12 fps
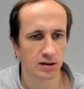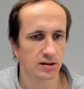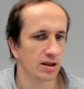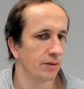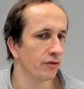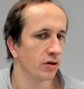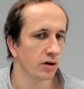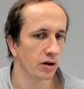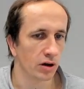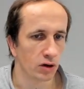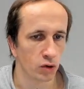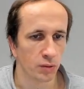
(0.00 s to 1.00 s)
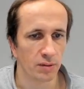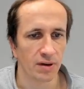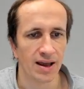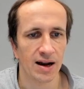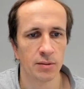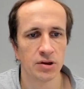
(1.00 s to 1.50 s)
Same for grouping
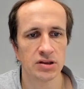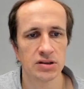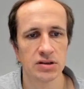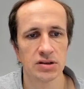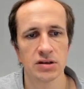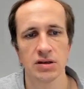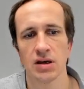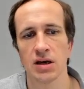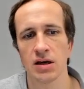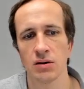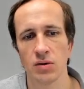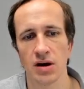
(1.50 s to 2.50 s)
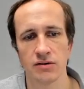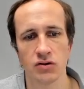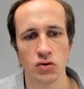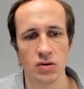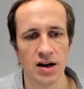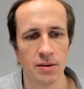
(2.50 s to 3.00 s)
by element. We have the
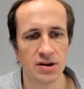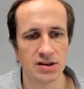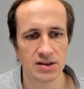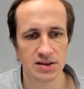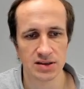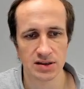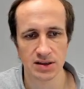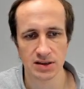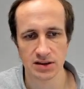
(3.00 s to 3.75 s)
two elements